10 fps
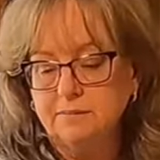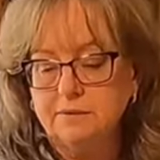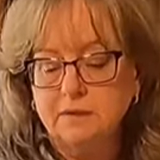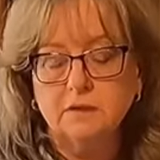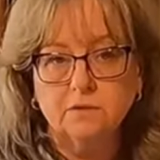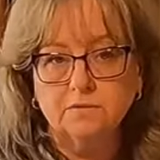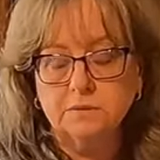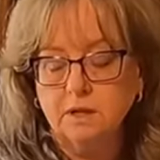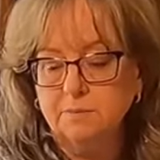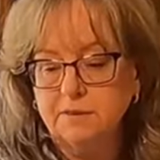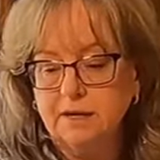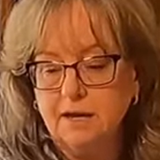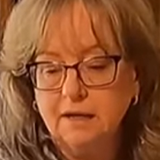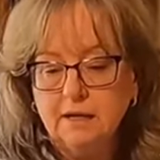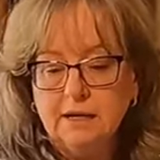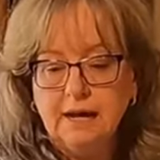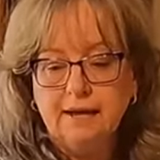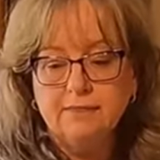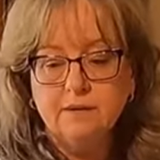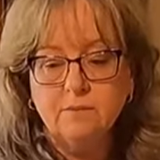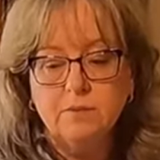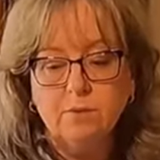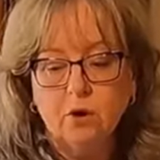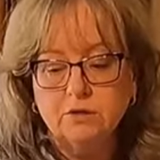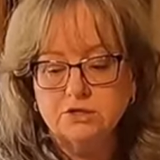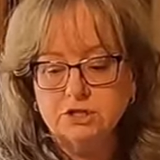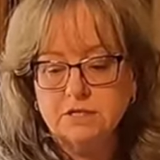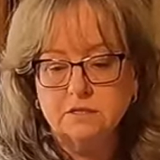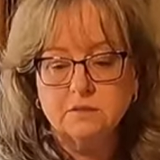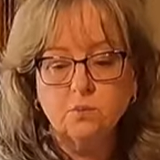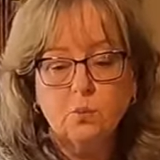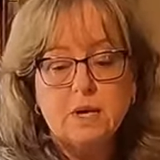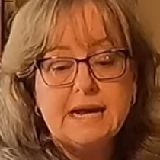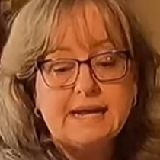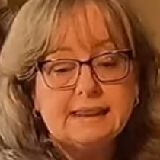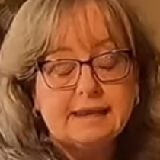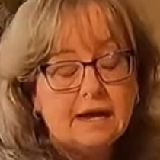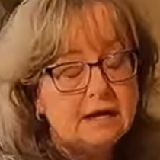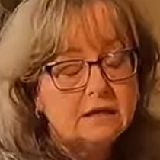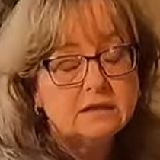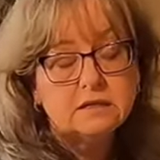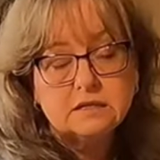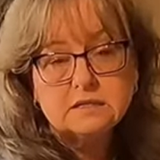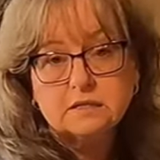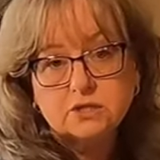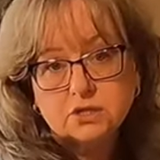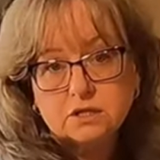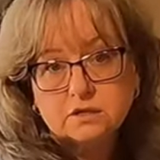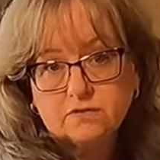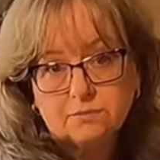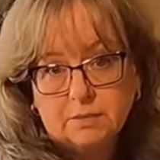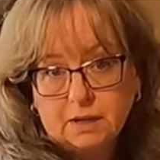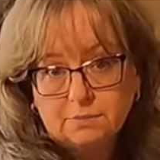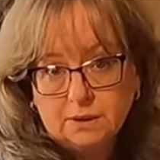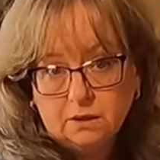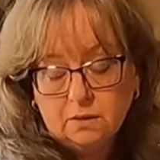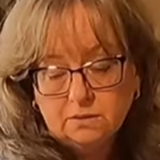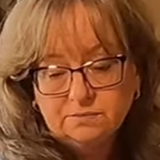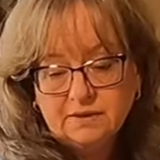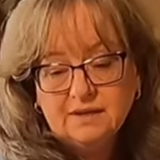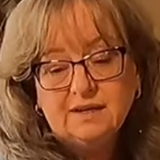type thing over top of that. And then we bought sheets. We like the Giza sheets from MyPillow.